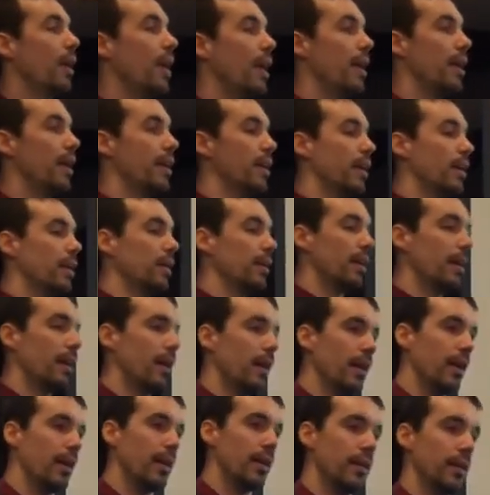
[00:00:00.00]
And
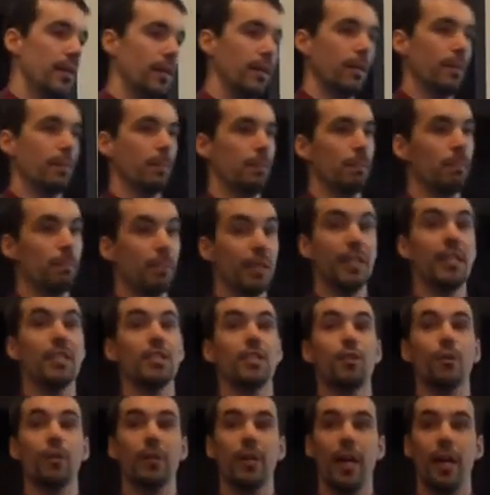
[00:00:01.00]
I am
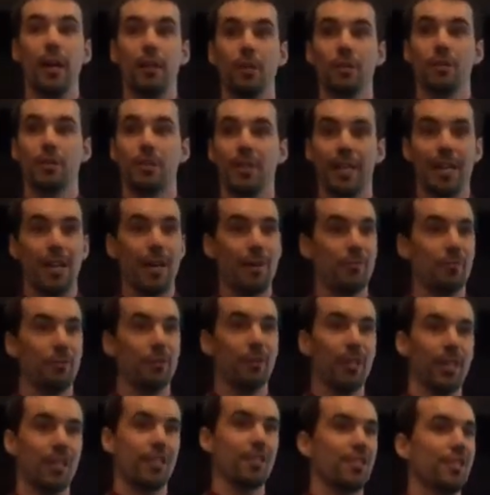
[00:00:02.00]
pleased to announce, and I'm
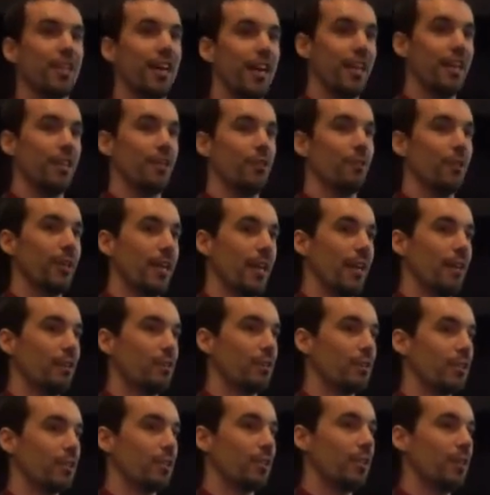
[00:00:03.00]
very excited to
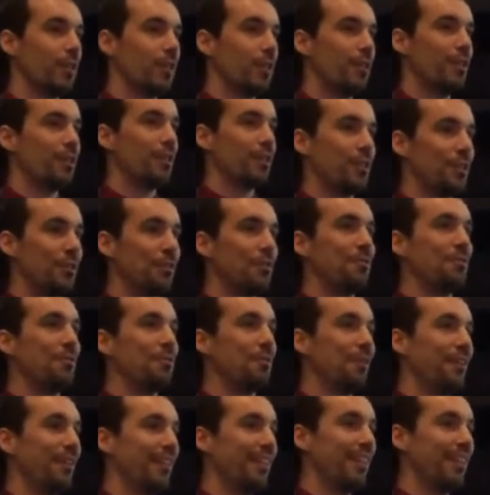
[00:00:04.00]
announce to